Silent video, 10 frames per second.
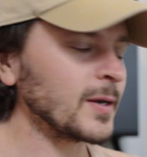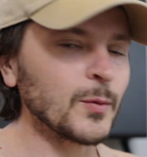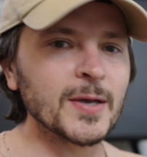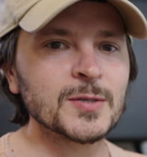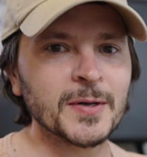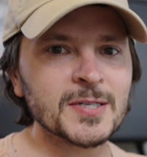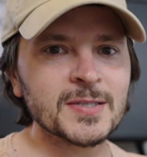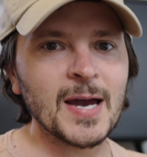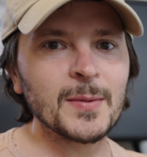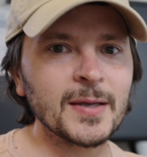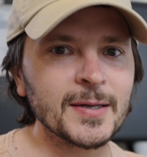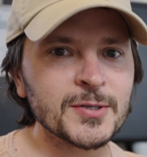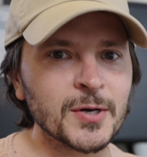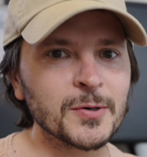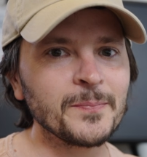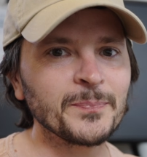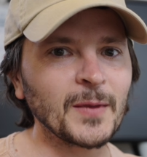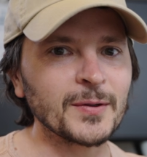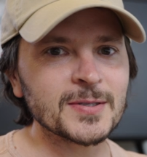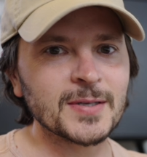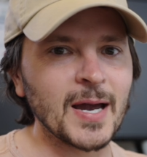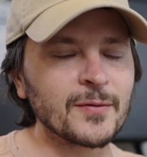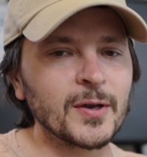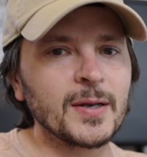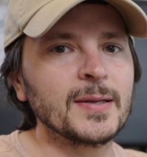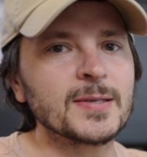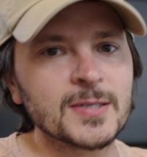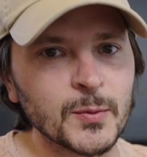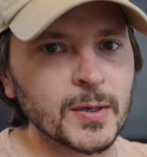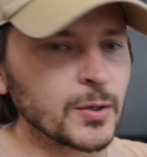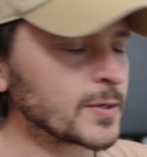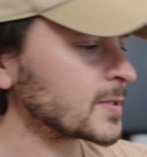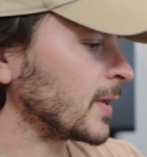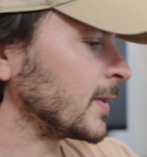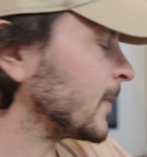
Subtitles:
going to waste much time in the intro. Let's dive right in and see what it looks like.